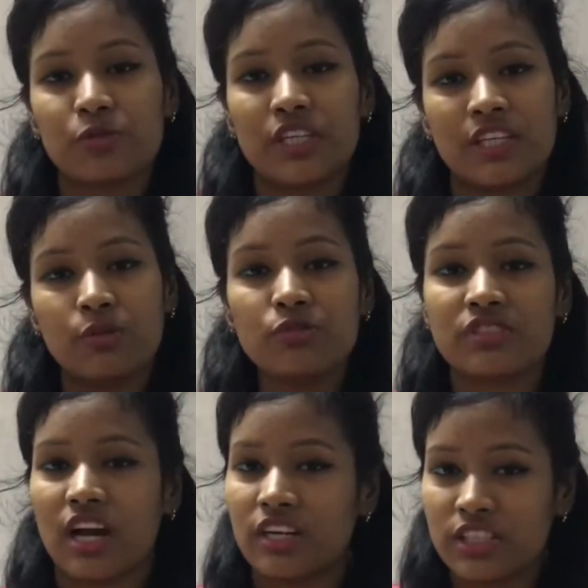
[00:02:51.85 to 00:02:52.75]
we
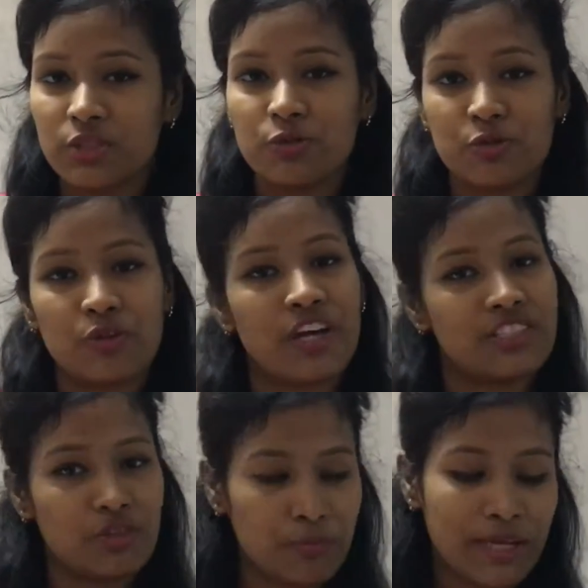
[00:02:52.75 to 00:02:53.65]
used Arduino UNO
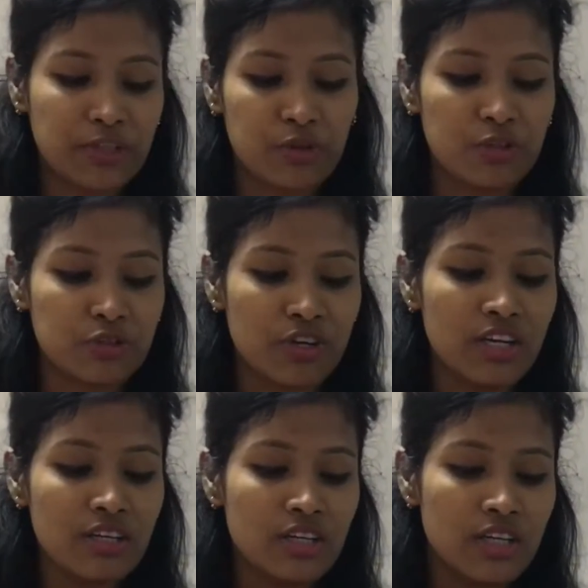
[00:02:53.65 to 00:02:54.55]
as our microcontroller.